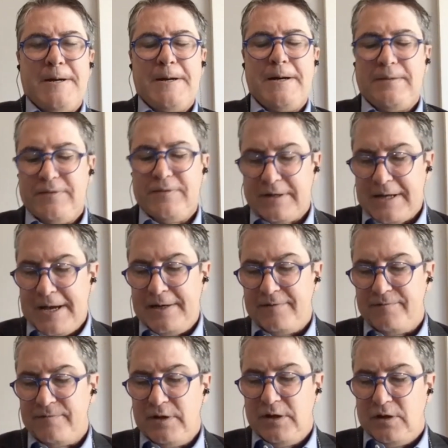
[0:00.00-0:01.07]
The kind
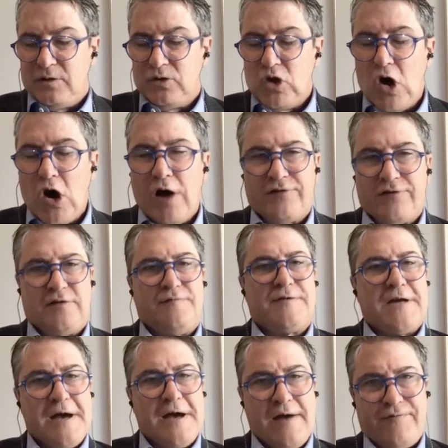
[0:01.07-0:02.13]
of loss of
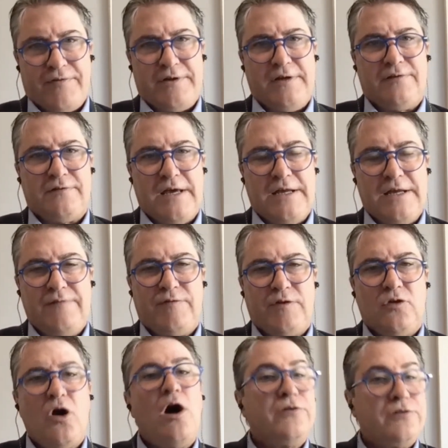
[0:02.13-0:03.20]
confidence and even
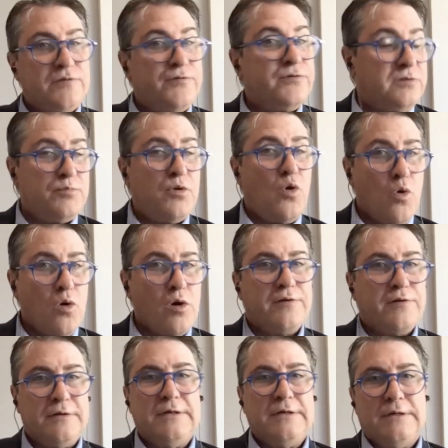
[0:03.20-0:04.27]
loss of support
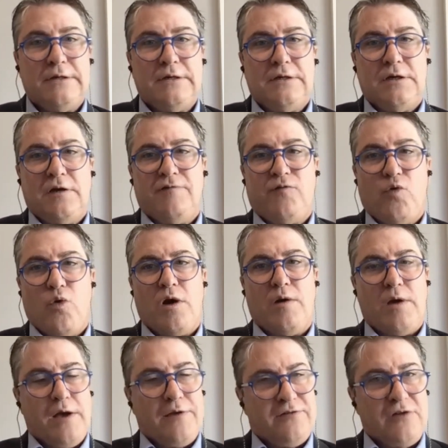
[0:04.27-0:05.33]
for
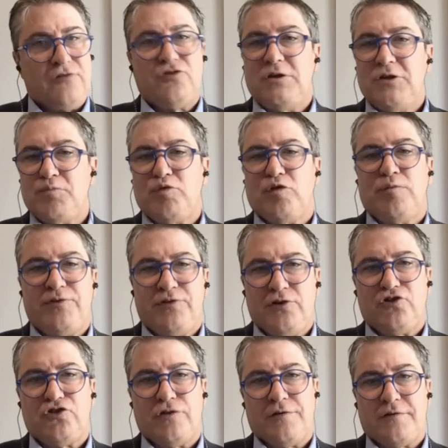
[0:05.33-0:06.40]
essentially liberal
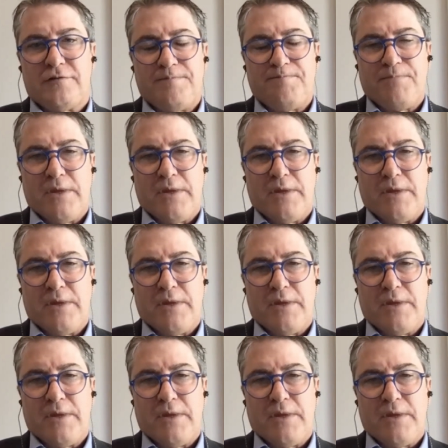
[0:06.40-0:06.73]
positions.